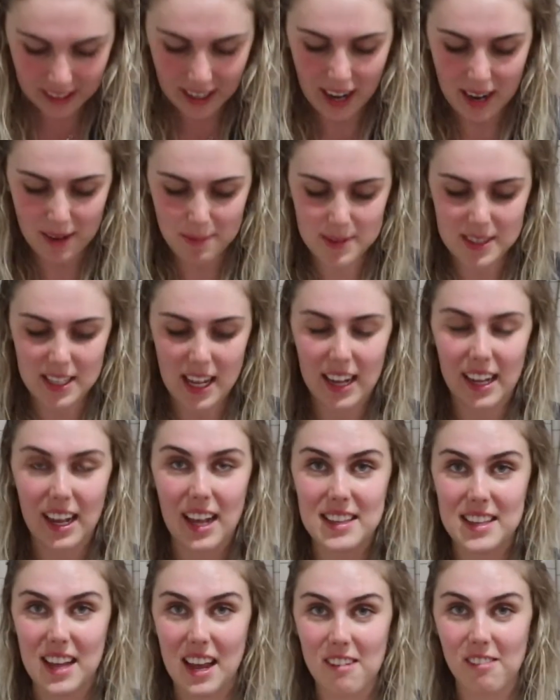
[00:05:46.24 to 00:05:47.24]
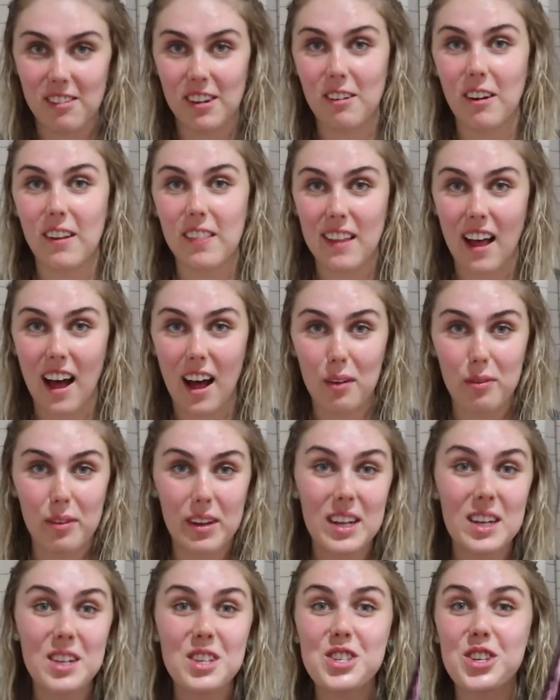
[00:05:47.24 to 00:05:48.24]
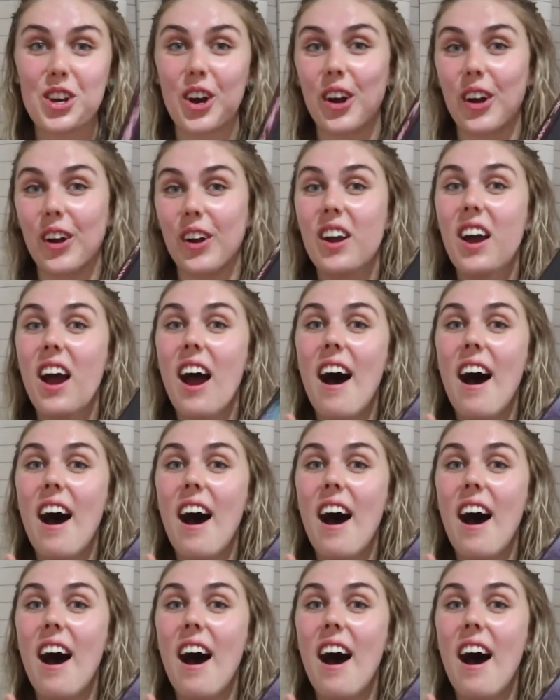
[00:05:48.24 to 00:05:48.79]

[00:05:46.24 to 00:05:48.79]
games that gets everyone laughing, so